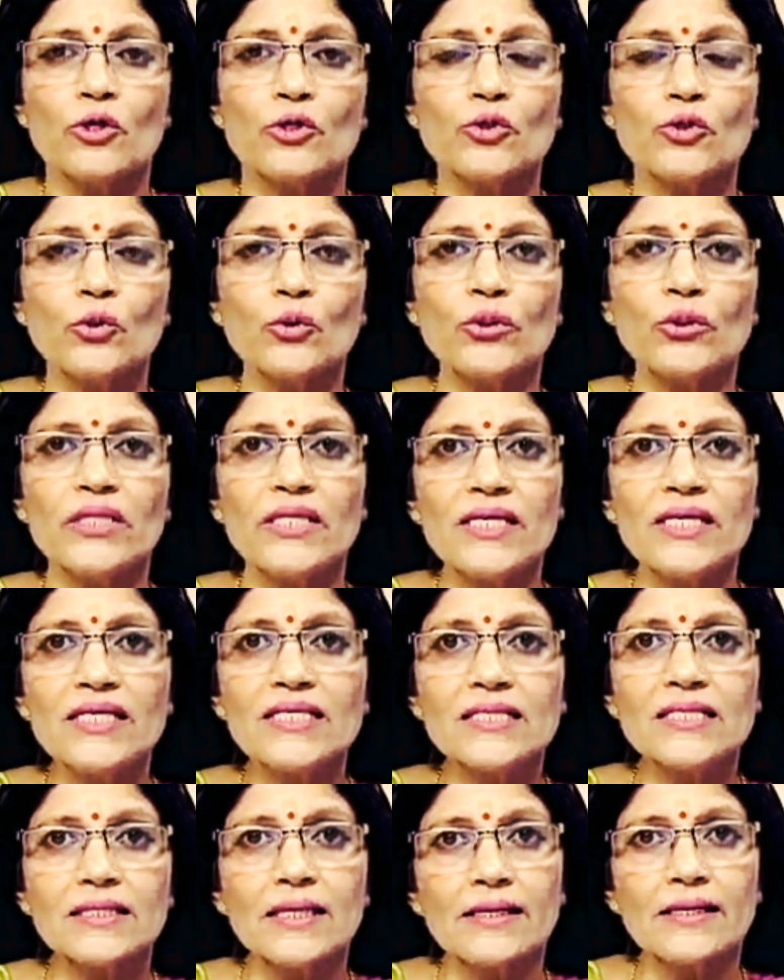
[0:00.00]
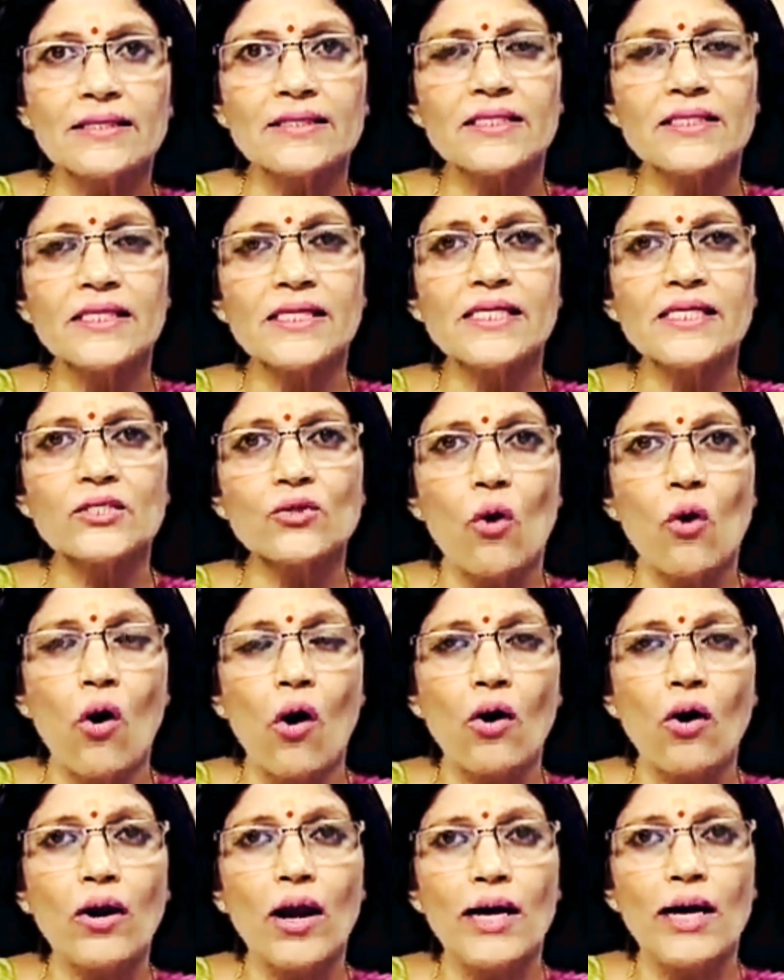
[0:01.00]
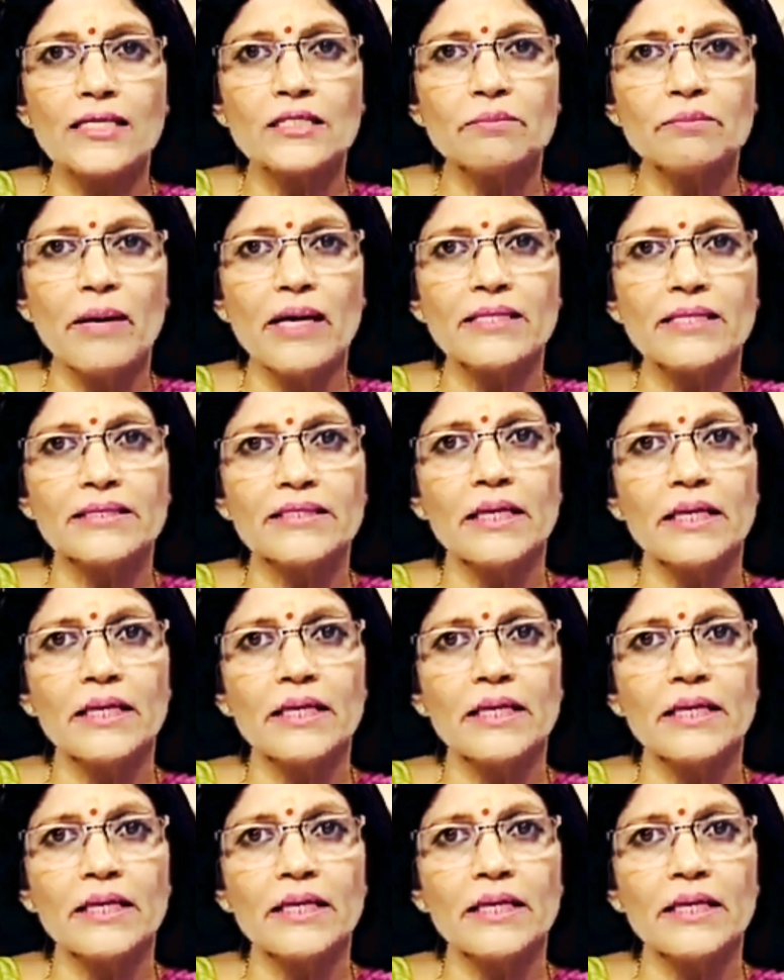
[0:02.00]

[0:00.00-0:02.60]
So, these things, these all aspects,